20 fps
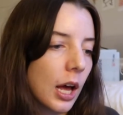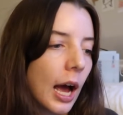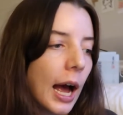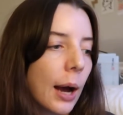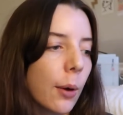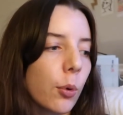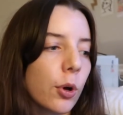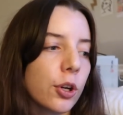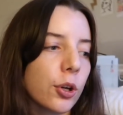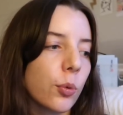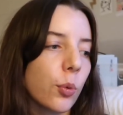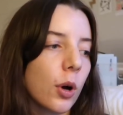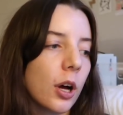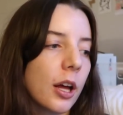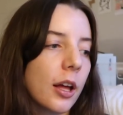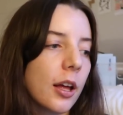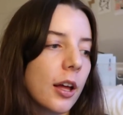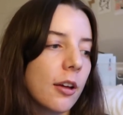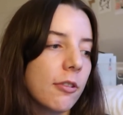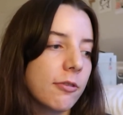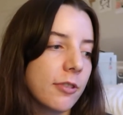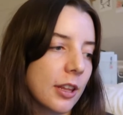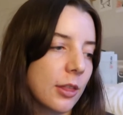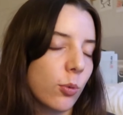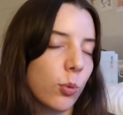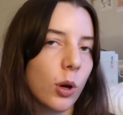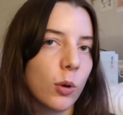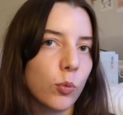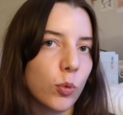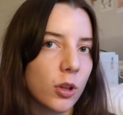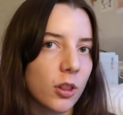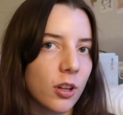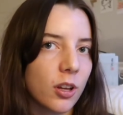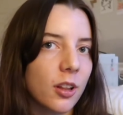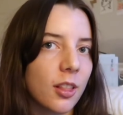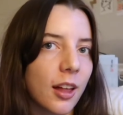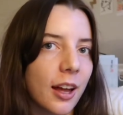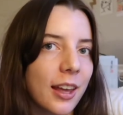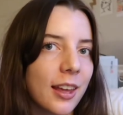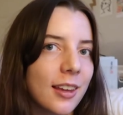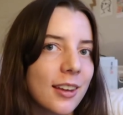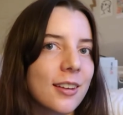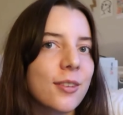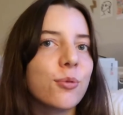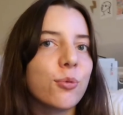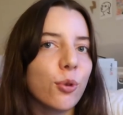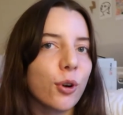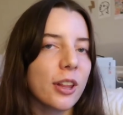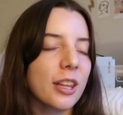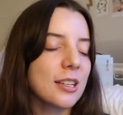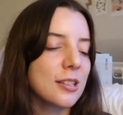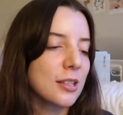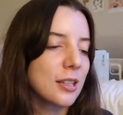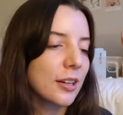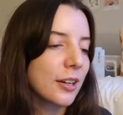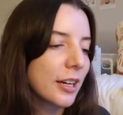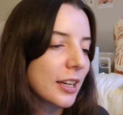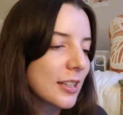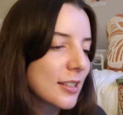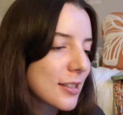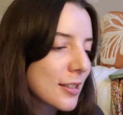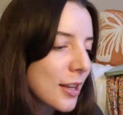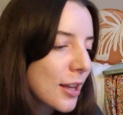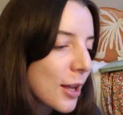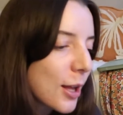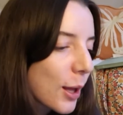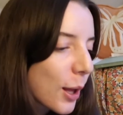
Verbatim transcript: I wonder what a fifth one would look like for this series.